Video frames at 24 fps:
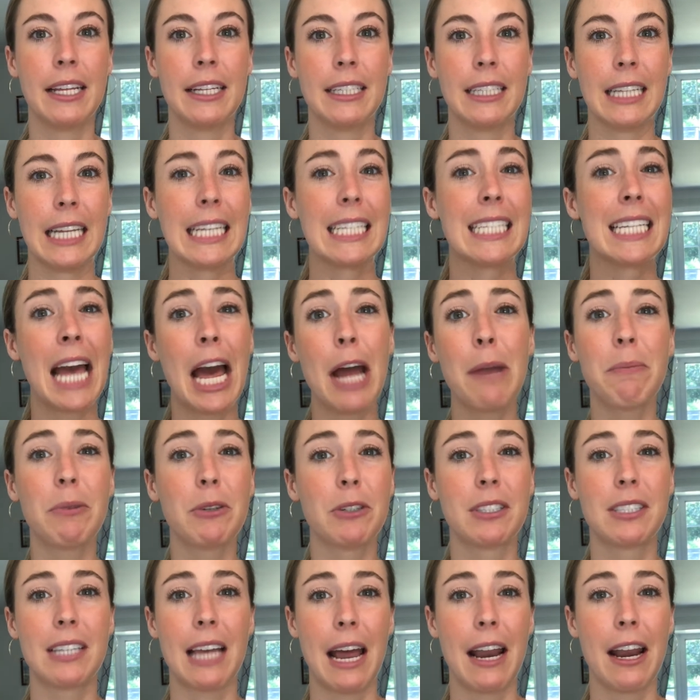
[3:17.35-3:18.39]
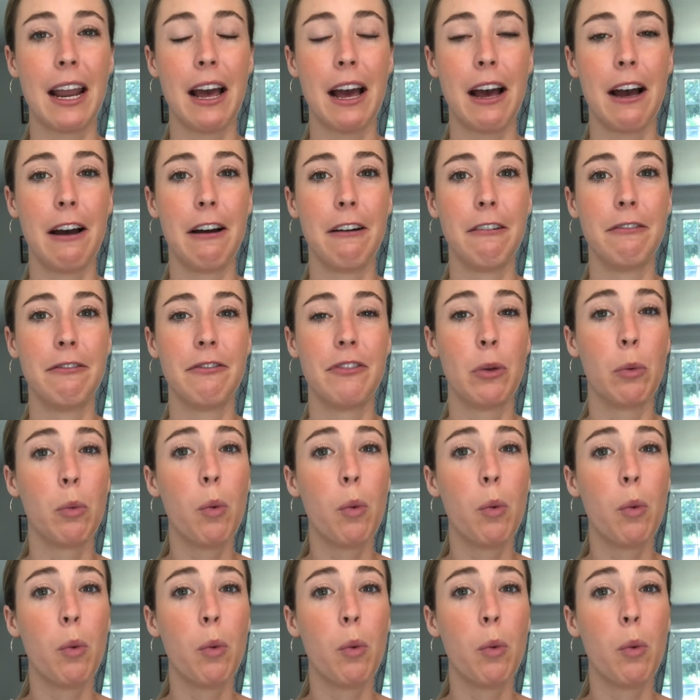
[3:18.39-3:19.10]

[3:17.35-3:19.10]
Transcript: like 10% of the